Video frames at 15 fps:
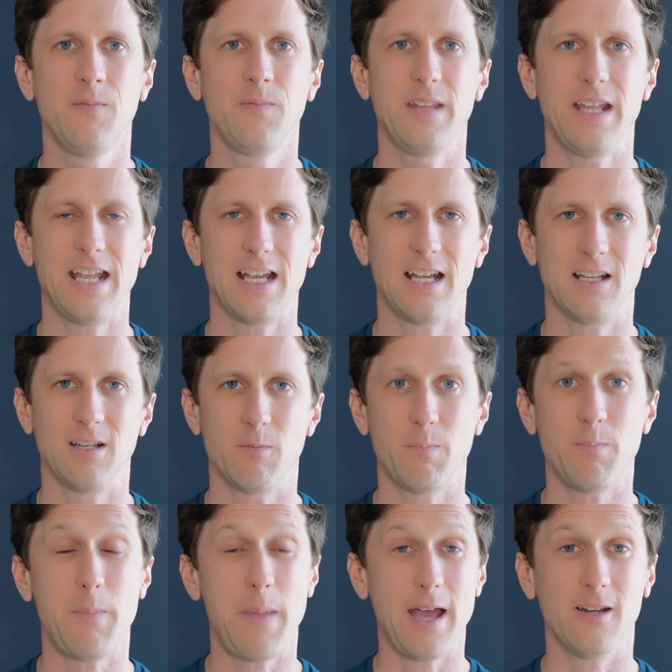and
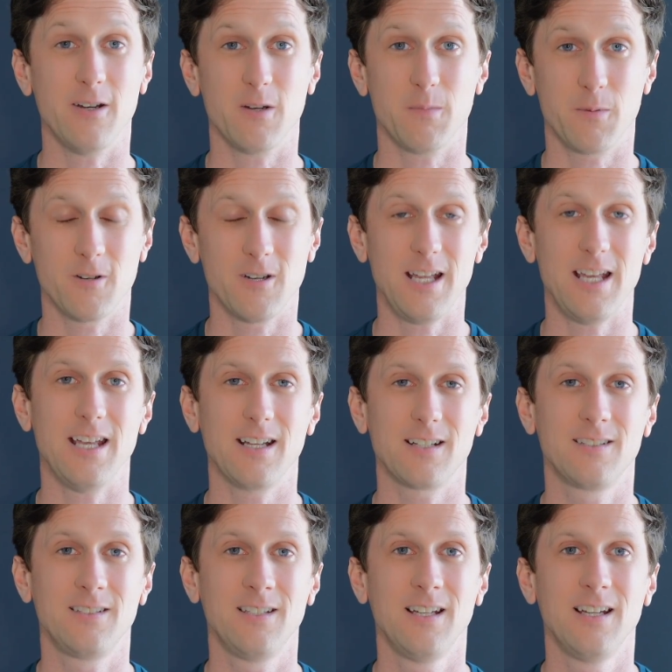better
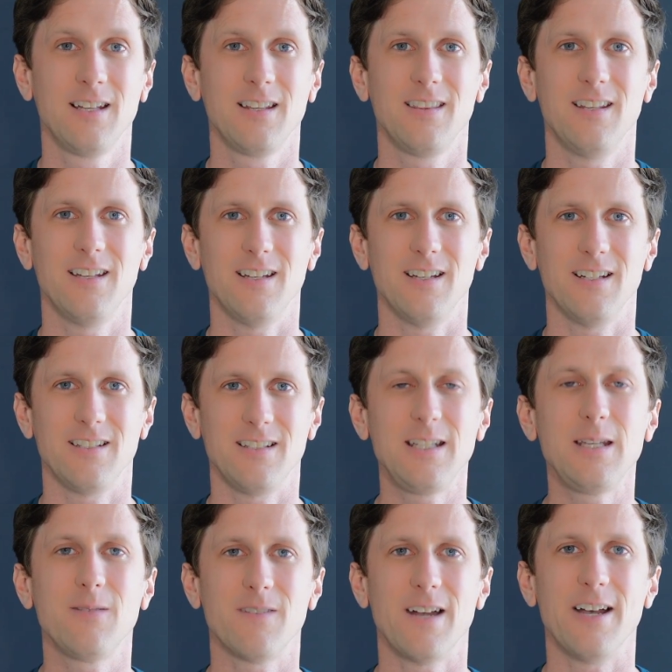predict the
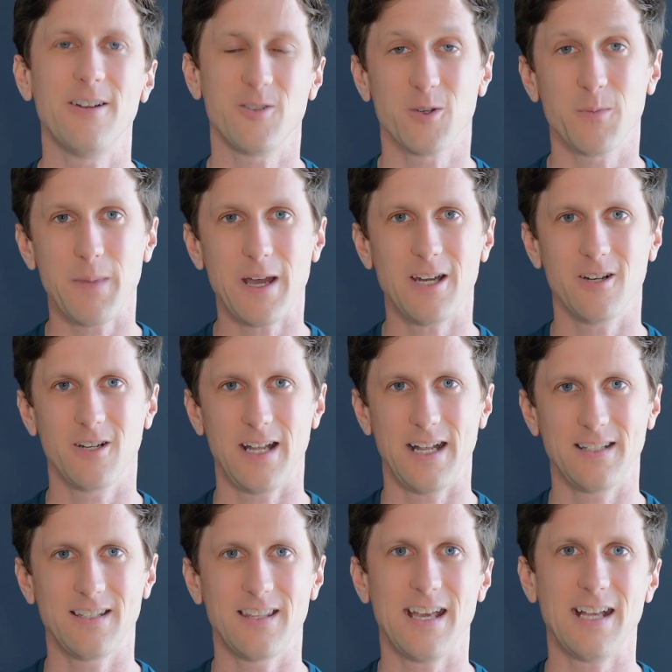team values, or better
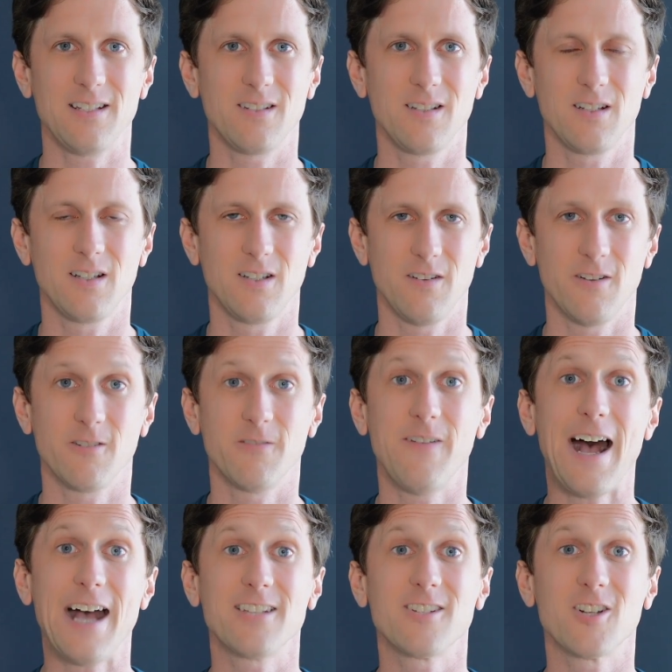get to that, or
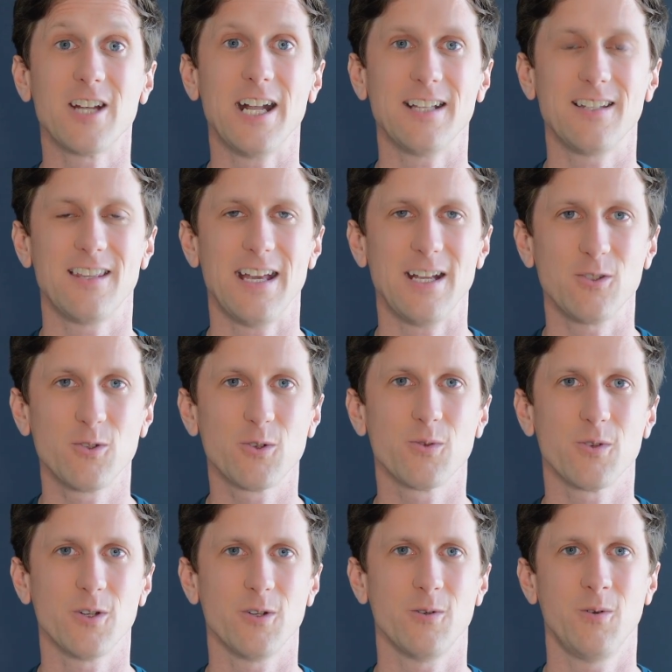faster get to that
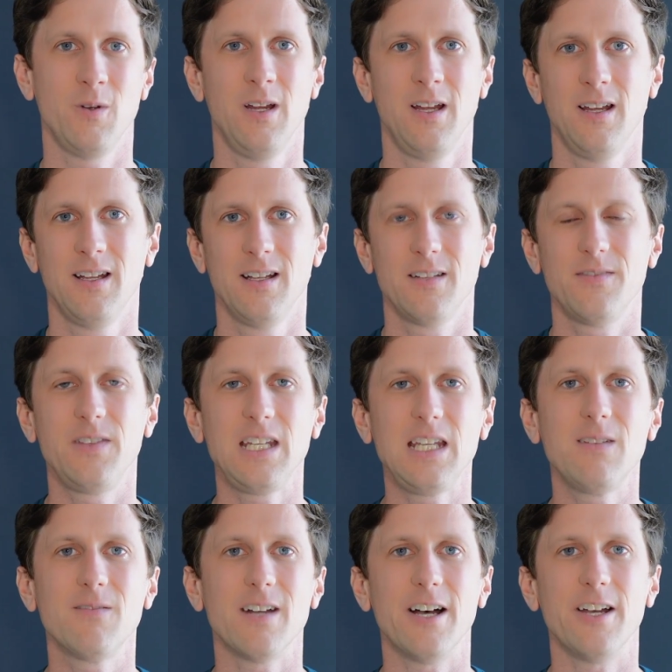true
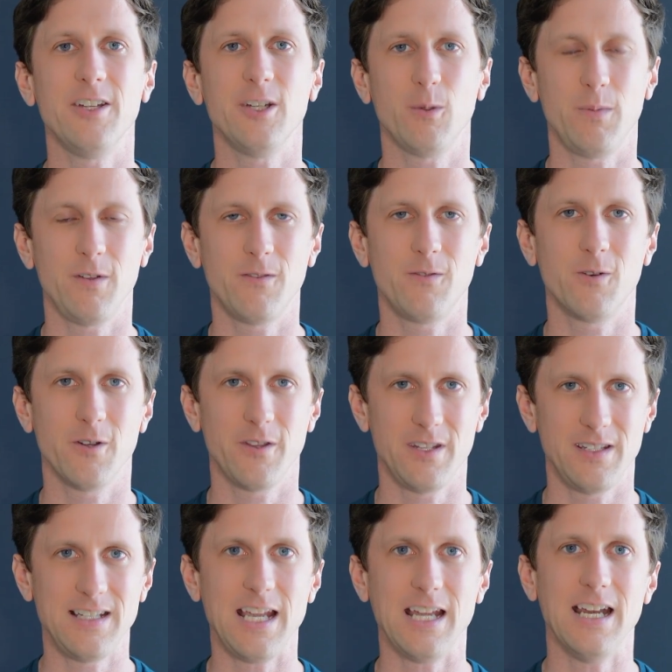team value before the
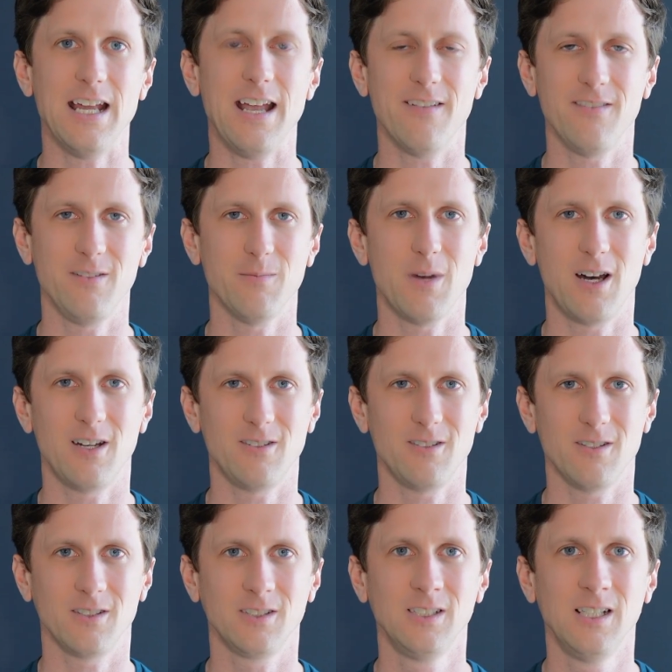data heavy
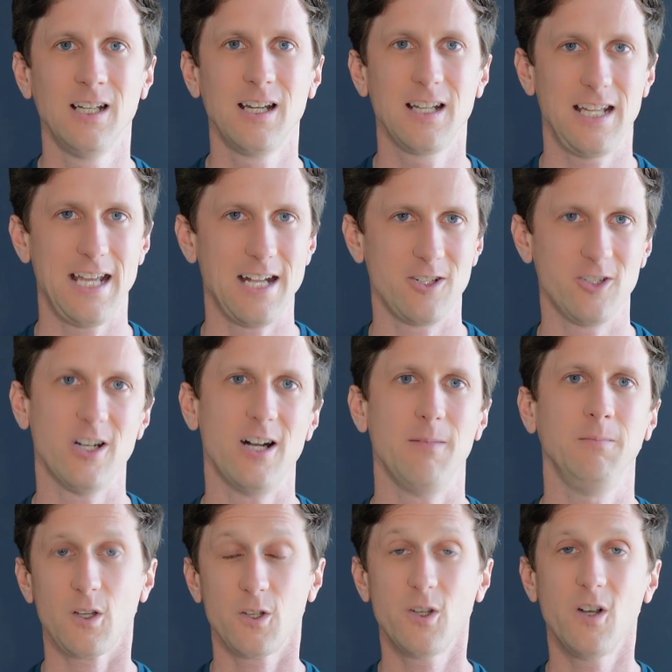models catch
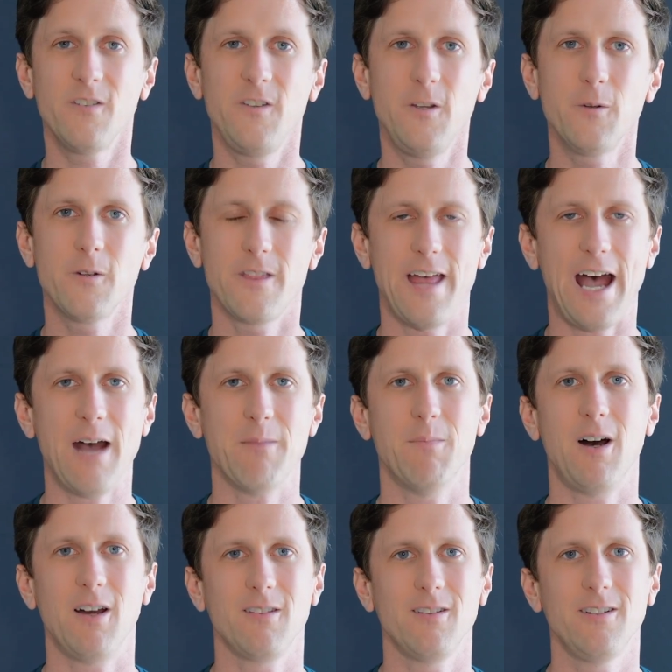up. So if you were that
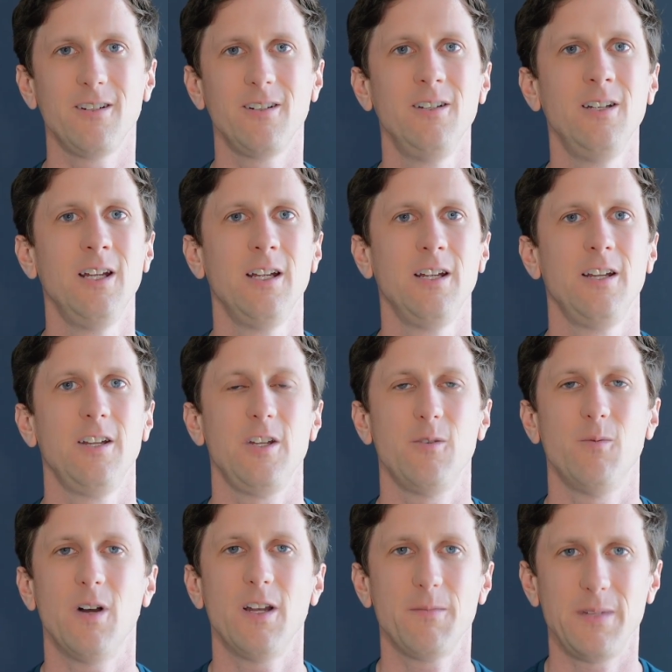modeler,
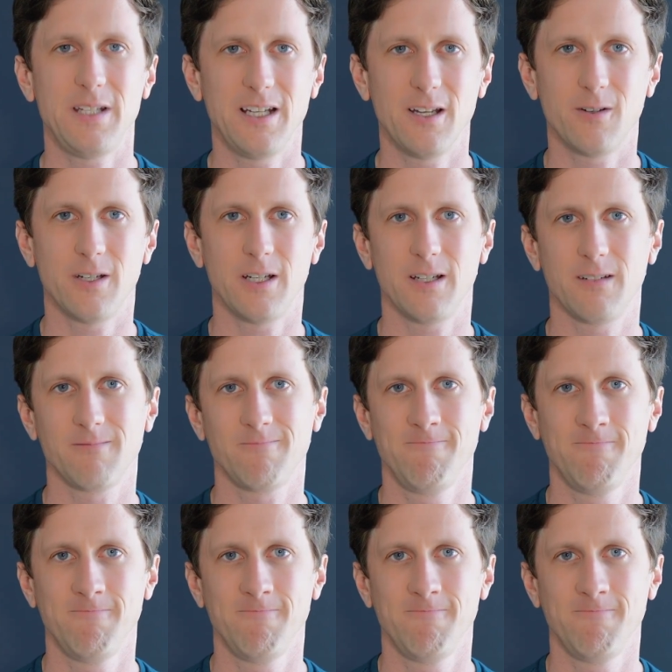you'd want to be going